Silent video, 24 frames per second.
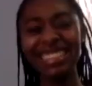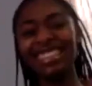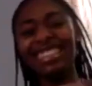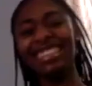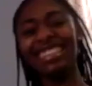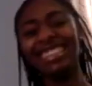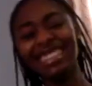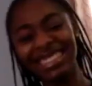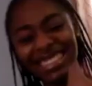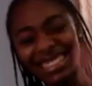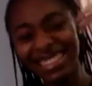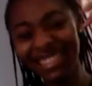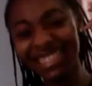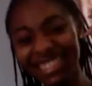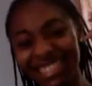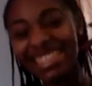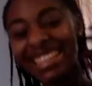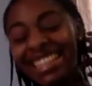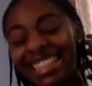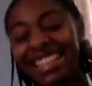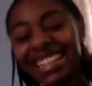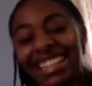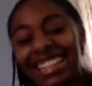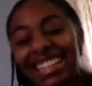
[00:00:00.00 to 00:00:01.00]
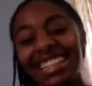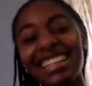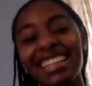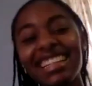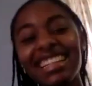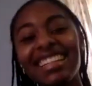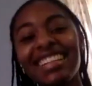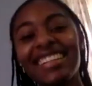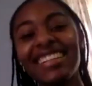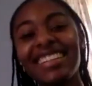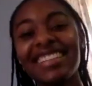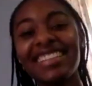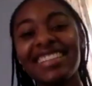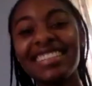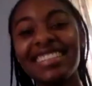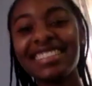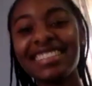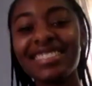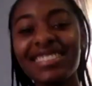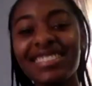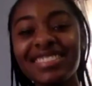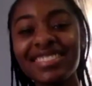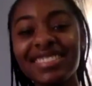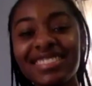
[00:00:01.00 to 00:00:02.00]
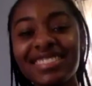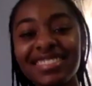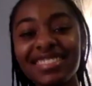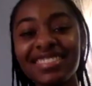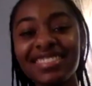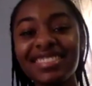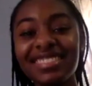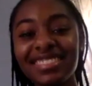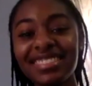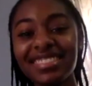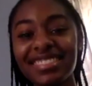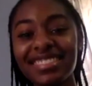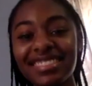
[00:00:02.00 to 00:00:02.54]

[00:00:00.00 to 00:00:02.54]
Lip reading: guys, so I'm back, and